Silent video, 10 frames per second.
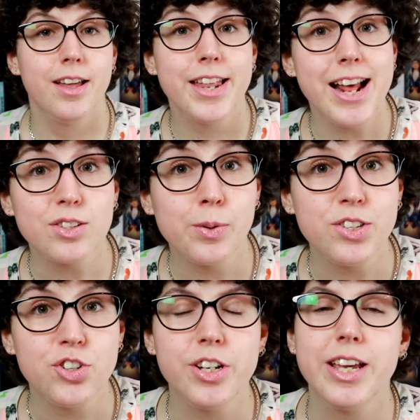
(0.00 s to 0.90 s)
The next
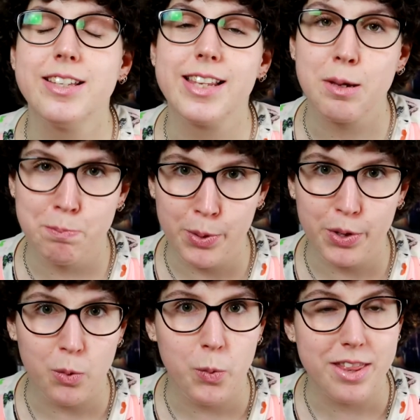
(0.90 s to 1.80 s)
question is a
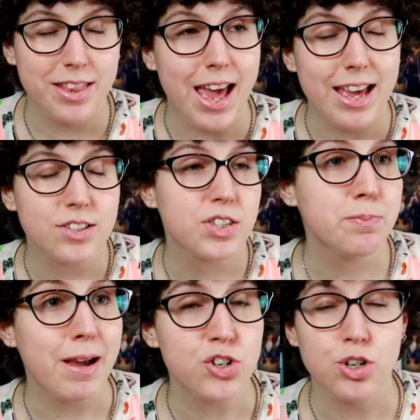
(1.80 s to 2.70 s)
book with a
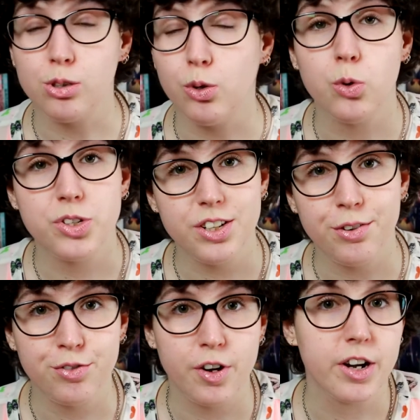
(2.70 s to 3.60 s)
special or
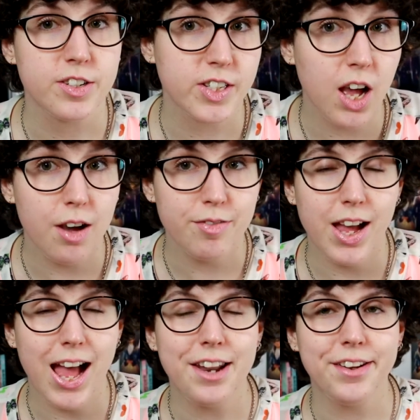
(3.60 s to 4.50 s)
different cover,
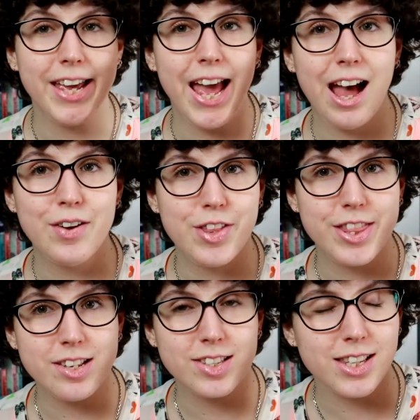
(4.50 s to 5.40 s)
and I have
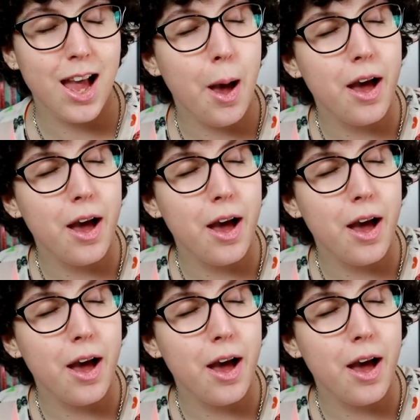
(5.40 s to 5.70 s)
this